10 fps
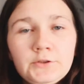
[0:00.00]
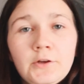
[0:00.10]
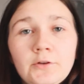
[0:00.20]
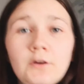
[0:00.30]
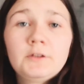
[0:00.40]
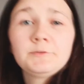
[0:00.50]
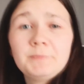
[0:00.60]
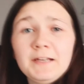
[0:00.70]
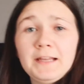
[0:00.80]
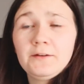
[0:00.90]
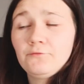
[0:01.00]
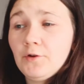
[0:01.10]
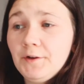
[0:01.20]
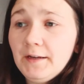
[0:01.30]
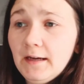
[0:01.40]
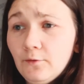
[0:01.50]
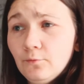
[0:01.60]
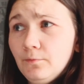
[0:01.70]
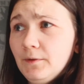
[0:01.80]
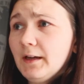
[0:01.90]
So guys, a bit later on
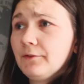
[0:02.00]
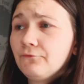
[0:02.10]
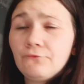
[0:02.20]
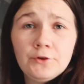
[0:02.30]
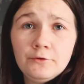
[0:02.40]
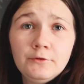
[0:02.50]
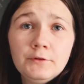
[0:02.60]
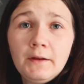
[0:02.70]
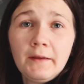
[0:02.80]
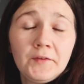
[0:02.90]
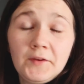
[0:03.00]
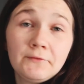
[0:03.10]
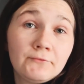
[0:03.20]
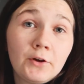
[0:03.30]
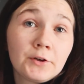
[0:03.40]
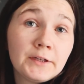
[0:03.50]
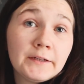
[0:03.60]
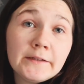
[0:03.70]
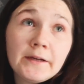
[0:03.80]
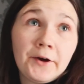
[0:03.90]
now. We had food. Didn't vlog
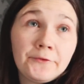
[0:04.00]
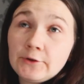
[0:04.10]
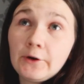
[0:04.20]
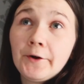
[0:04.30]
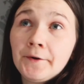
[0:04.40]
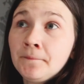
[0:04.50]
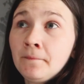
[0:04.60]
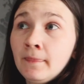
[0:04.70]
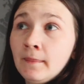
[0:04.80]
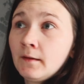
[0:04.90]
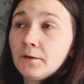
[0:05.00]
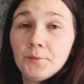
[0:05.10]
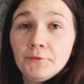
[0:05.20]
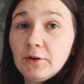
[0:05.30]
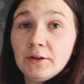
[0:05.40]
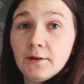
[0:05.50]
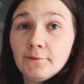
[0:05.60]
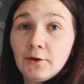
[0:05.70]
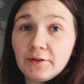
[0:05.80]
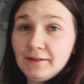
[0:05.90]
it. I forgot. I'm not very good
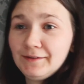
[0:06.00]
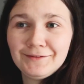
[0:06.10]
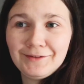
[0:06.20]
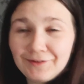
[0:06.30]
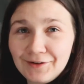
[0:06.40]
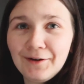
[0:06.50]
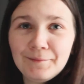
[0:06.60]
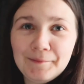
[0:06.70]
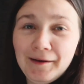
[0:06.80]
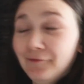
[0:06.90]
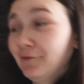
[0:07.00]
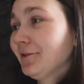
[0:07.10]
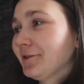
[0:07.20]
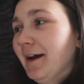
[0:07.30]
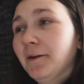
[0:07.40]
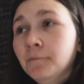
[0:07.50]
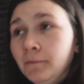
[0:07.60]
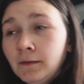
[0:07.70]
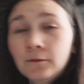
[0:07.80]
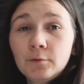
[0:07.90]
at vlogging. I can't remember how to vlog now.
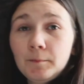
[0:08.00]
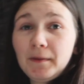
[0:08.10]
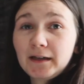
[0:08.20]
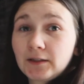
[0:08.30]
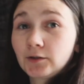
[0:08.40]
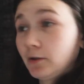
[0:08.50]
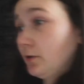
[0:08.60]
But back at